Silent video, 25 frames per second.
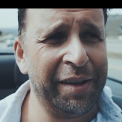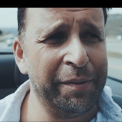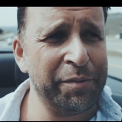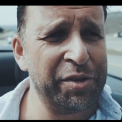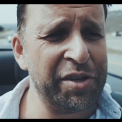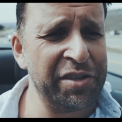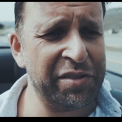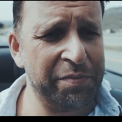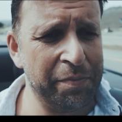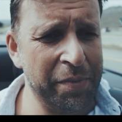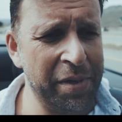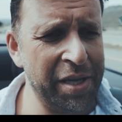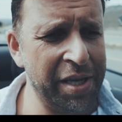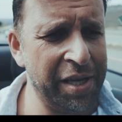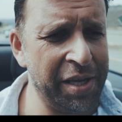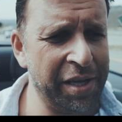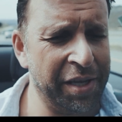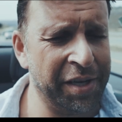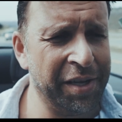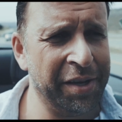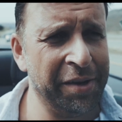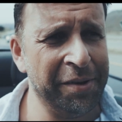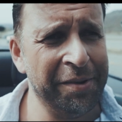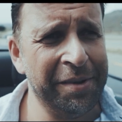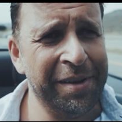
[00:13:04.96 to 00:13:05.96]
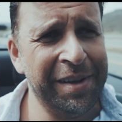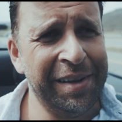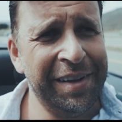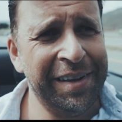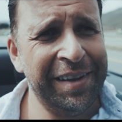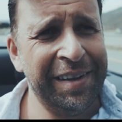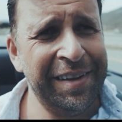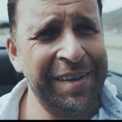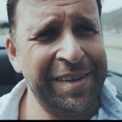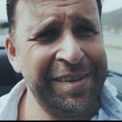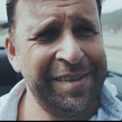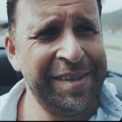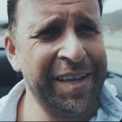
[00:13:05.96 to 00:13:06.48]
I'm just me, you know,
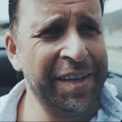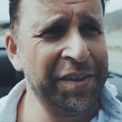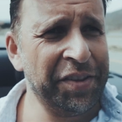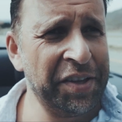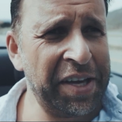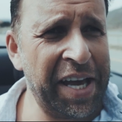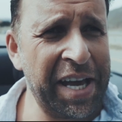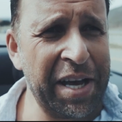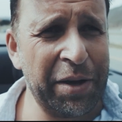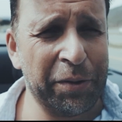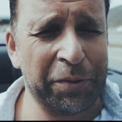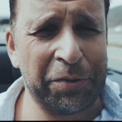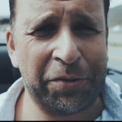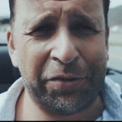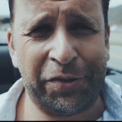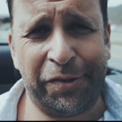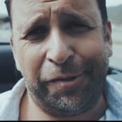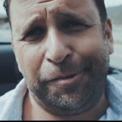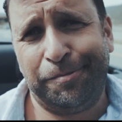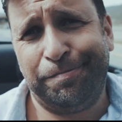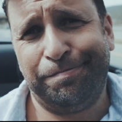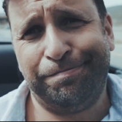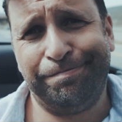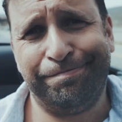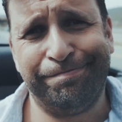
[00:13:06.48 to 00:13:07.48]
nothing else.